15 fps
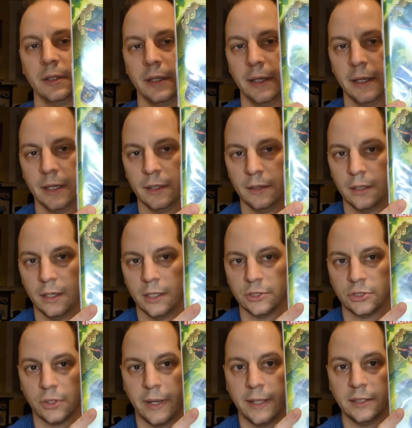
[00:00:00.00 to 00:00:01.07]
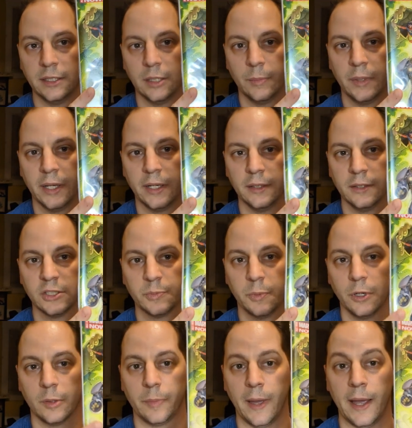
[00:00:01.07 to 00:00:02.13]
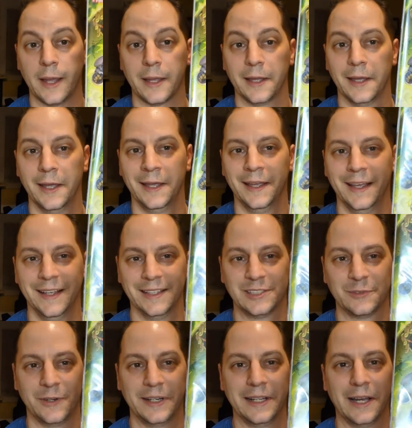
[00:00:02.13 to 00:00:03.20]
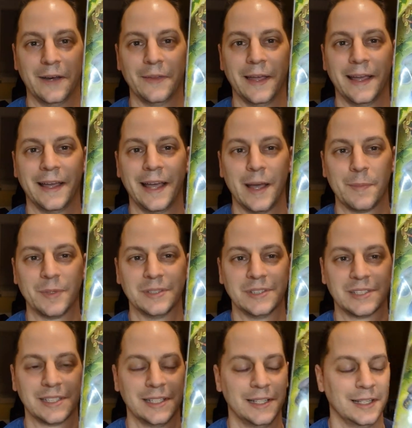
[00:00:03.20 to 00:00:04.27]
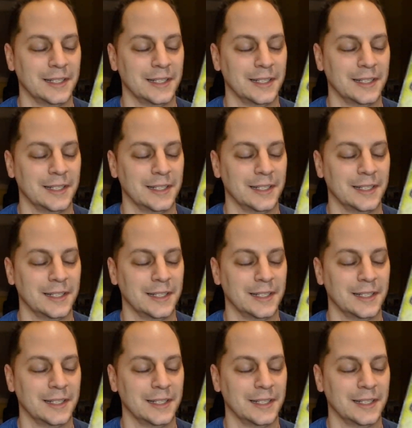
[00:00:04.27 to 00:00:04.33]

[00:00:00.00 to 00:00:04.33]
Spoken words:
And so I ended up getting this book back. It's funny how that happens.